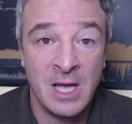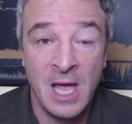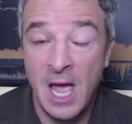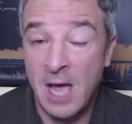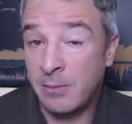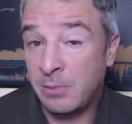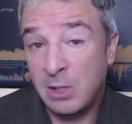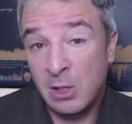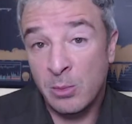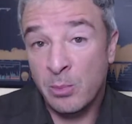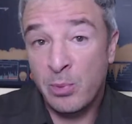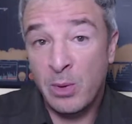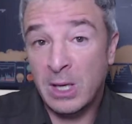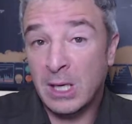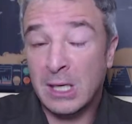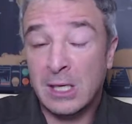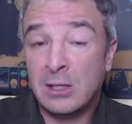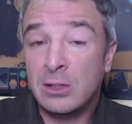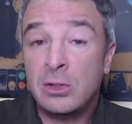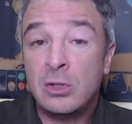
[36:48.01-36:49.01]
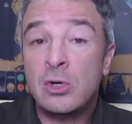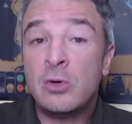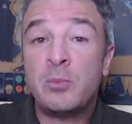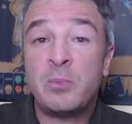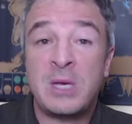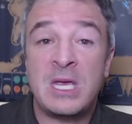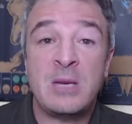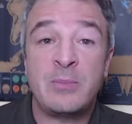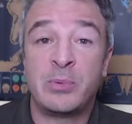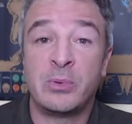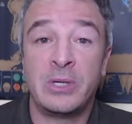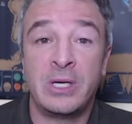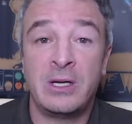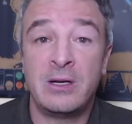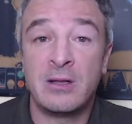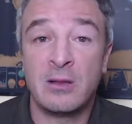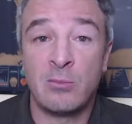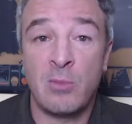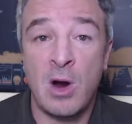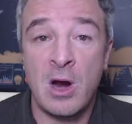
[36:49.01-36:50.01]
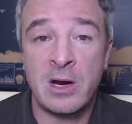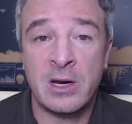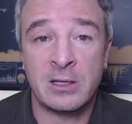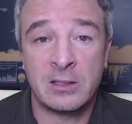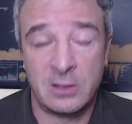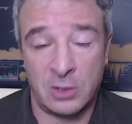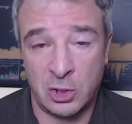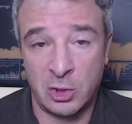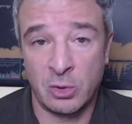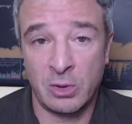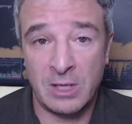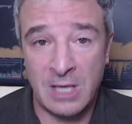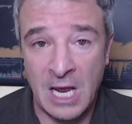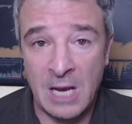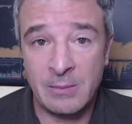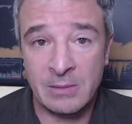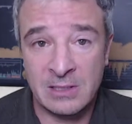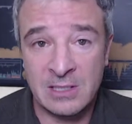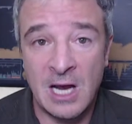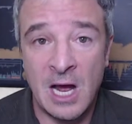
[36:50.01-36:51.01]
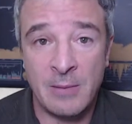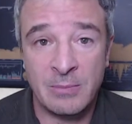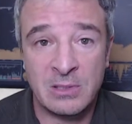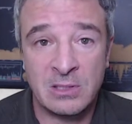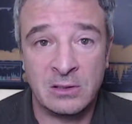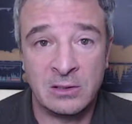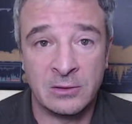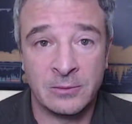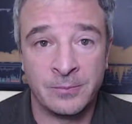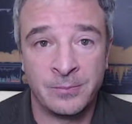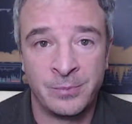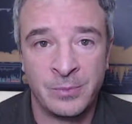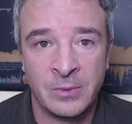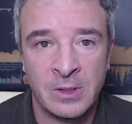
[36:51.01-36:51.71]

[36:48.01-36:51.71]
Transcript: And you're bringing in new people into the market to short GameStop too.